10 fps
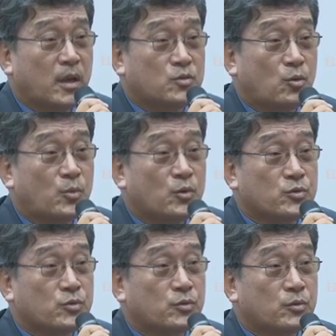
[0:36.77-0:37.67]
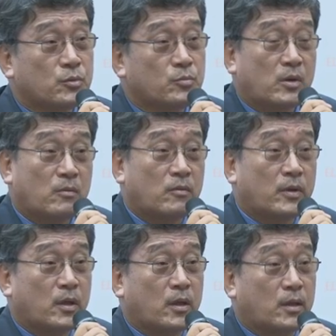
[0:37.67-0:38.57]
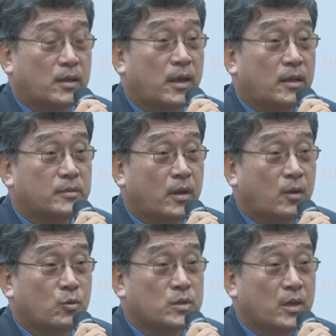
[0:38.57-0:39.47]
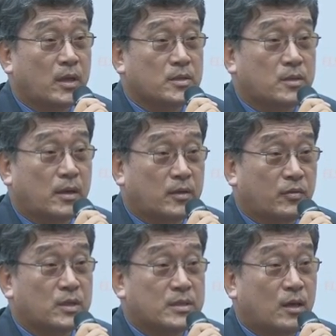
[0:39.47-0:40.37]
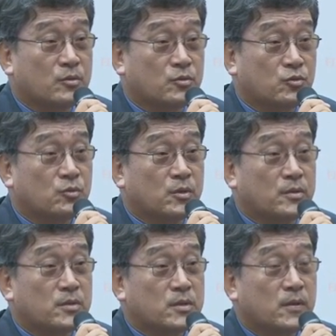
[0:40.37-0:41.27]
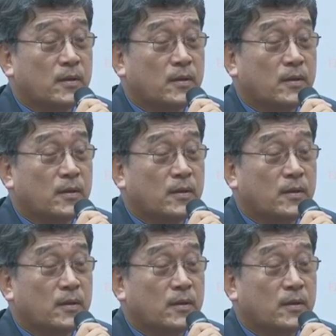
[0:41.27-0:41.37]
as opposed to probably Caltech, which has like 3,000 students.